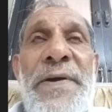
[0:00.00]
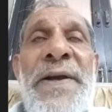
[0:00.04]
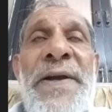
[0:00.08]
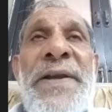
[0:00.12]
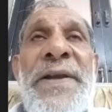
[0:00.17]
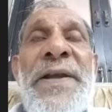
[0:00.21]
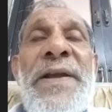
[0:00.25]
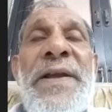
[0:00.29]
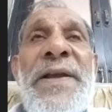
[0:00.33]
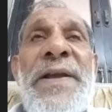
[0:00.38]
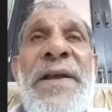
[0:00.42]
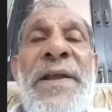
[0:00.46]

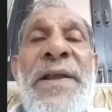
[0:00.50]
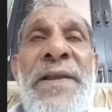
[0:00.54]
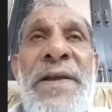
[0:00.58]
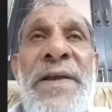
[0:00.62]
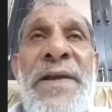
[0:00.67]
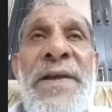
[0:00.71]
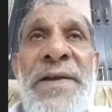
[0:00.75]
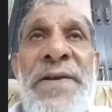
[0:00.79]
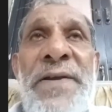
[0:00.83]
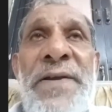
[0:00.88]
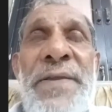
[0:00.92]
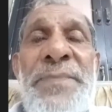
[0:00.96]
early,
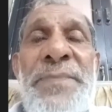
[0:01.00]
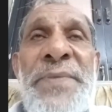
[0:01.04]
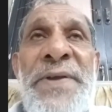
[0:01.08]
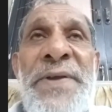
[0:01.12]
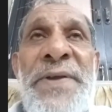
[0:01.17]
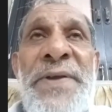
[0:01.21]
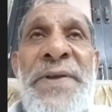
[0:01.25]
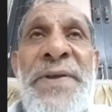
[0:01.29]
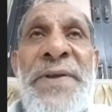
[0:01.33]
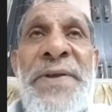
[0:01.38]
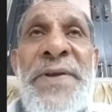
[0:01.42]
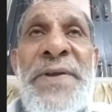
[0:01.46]
early
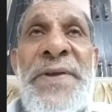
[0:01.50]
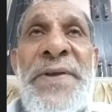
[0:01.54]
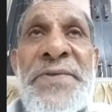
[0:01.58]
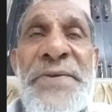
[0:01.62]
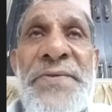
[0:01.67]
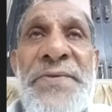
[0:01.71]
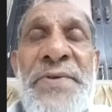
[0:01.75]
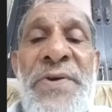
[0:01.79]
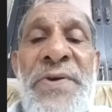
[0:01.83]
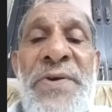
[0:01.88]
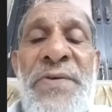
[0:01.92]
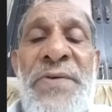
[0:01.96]

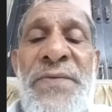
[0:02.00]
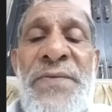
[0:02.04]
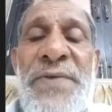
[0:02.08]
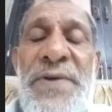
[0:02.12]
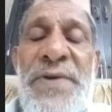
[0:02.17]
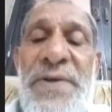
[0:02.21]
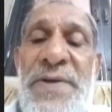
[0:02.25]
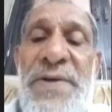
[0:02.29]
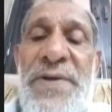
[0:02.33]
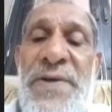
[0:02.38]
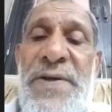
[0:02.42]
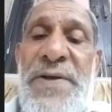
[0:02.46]
precursors
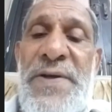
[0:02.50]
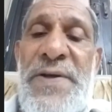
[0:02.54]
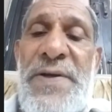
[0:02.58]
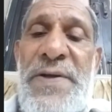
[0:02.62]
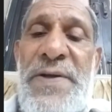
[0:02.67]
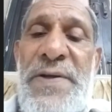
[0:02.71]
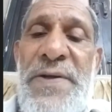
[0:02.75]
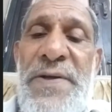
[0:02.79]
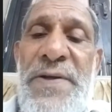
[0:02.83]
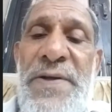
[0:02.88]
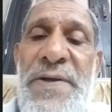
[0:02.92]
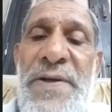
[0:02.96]
of
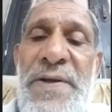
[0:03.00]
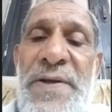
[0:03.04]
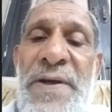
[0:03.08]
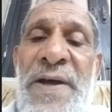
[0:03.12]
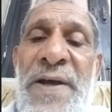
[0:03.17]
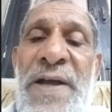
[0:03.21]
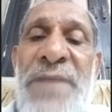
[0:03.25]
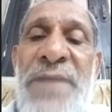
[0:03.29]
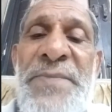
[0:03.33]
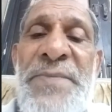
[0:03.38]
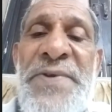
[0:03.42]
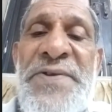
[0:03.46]

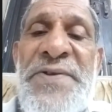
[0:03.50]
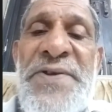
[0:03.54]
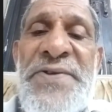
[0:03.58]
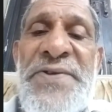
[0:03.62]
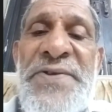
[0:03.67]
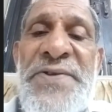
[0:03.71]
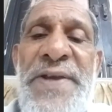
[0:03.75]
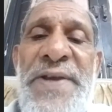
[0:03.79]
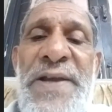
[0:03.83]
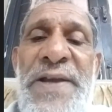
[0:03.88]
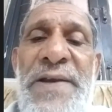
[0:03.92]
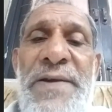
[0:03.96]

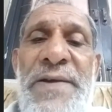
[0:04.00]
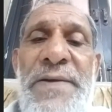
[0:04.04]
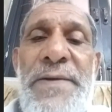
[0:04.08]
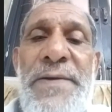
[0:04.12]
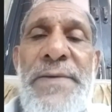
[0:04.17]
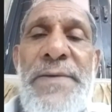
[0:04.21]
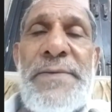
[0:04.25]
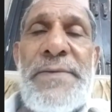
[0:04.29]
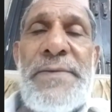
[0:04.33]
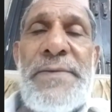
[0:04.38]
RBC cell.